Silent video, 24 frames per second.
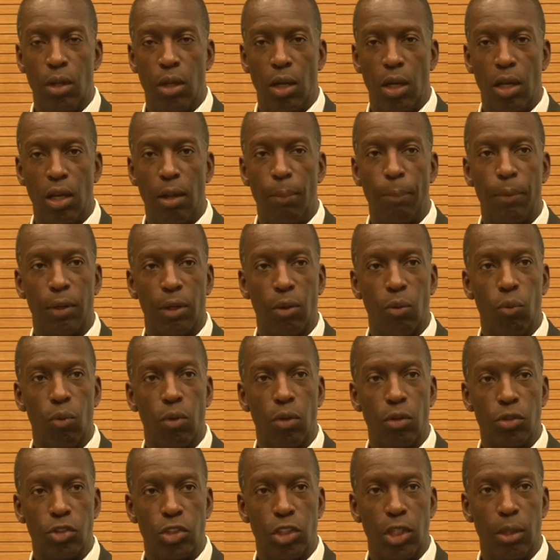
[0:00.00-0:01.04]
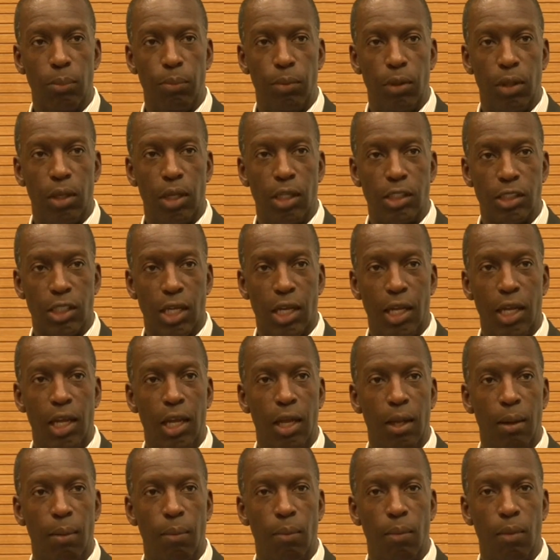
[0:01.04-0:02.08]
Olympic and world champion as I
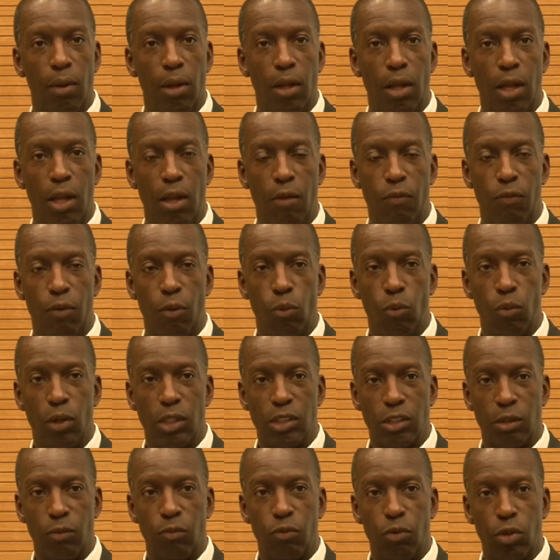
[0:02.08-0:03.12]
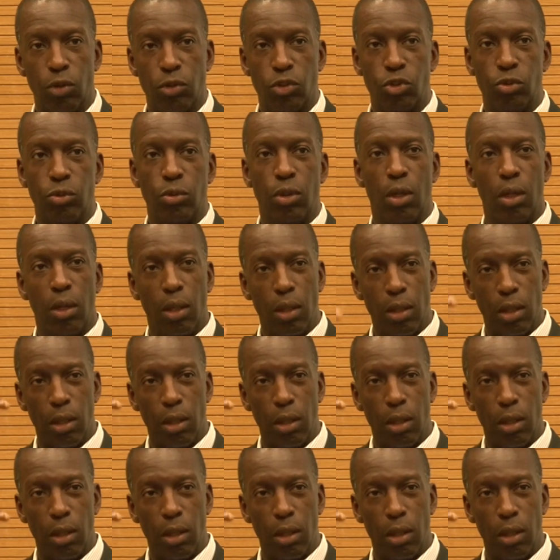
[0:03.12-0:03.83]
am if it wasn't for the